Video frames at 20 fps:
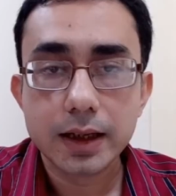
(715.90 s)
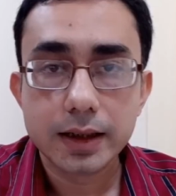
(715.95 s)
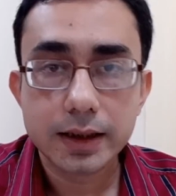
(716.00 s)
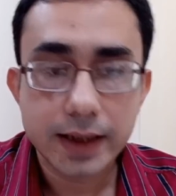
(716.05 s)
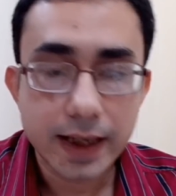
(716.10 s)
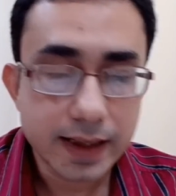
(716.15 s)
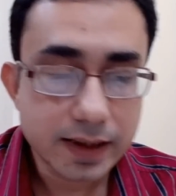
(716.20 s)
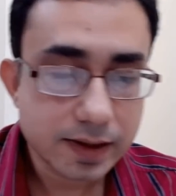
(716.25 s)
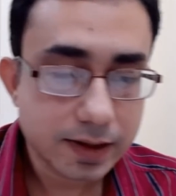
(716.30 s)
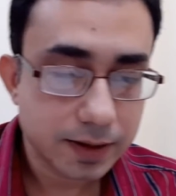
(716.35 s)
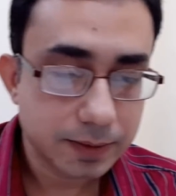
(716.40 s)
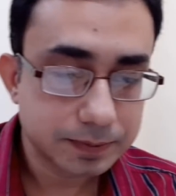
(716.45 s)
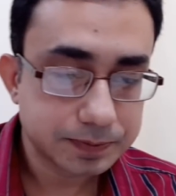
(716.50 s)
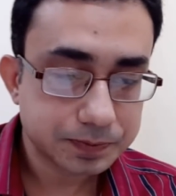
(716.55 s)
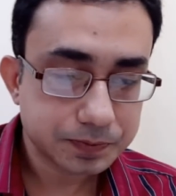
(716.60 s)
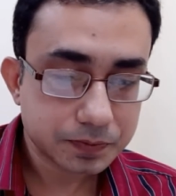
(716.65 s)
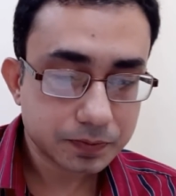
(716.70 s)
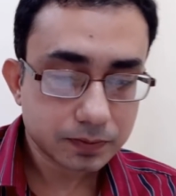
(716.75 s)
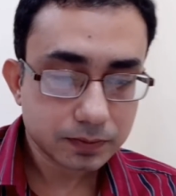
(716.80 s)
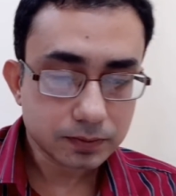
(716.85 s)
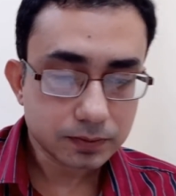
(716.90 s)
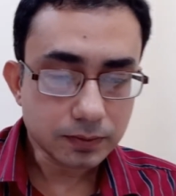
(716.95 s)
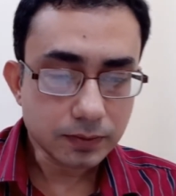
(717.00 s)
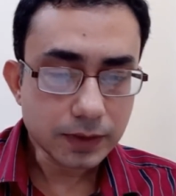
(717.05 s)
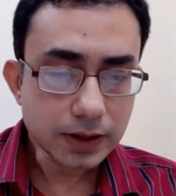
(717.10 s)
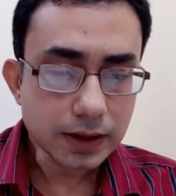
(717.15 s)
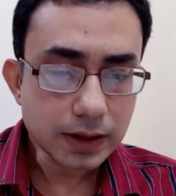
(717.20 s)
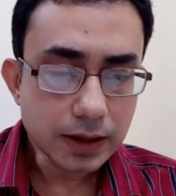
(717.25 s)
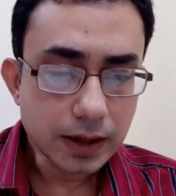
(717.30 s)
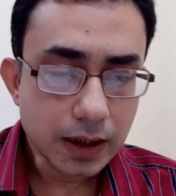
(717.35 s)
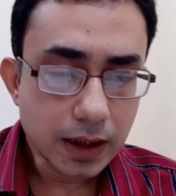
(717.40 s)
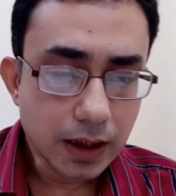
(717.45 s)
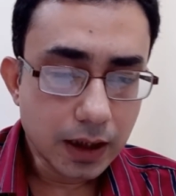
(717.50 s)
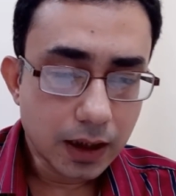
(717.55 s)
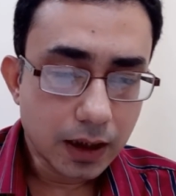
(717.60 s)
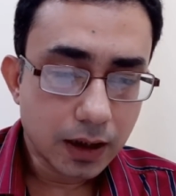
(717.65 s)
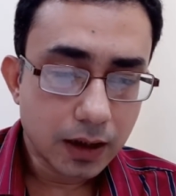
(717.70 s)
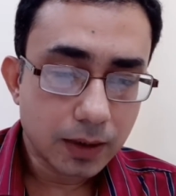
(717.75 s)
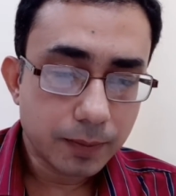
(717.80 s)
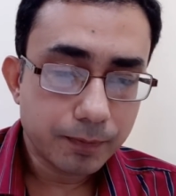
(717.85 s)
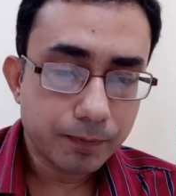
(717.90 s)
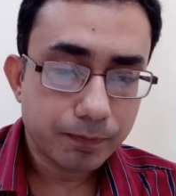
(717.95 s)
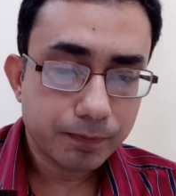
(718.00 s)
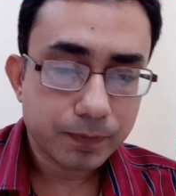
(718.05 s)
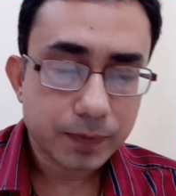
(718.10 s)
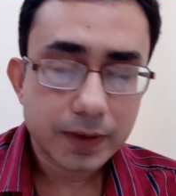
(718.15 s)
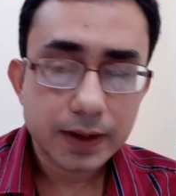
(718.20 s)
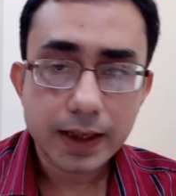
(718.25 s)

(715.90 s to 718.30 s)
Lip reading: Next, I